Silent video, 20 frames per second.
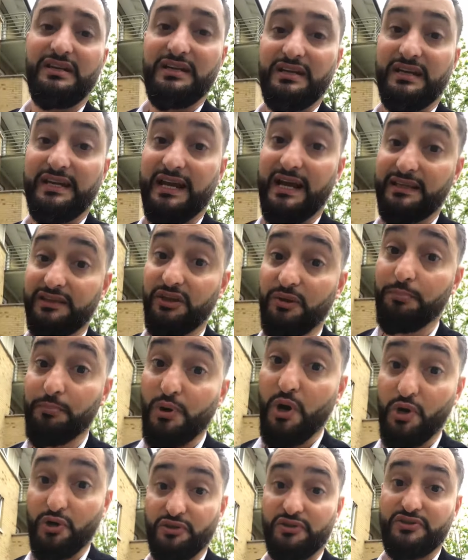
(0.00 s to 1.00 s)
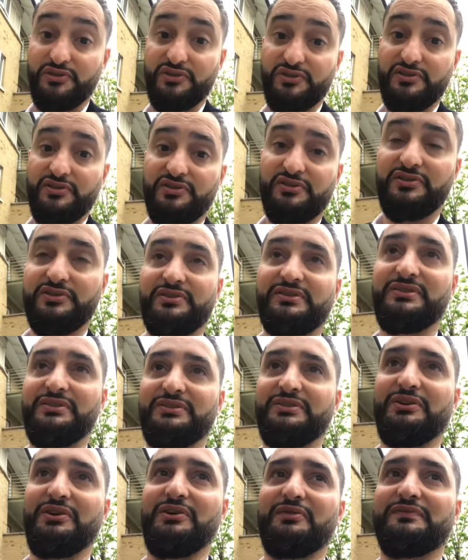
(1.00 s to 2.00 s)
he had the box
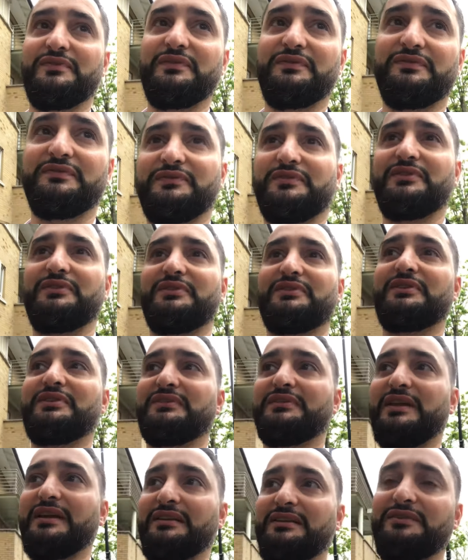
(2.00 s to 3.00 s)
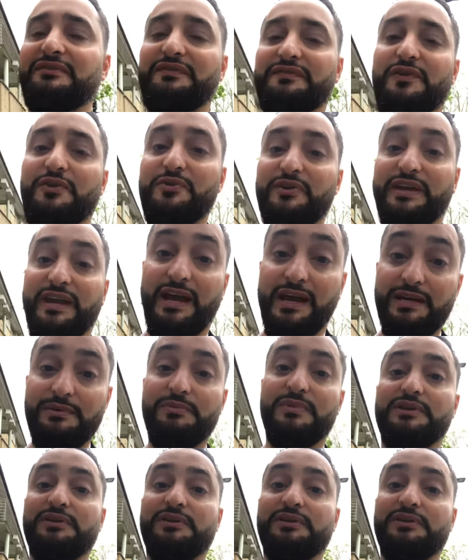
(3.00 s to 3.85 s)
of that the phone came in.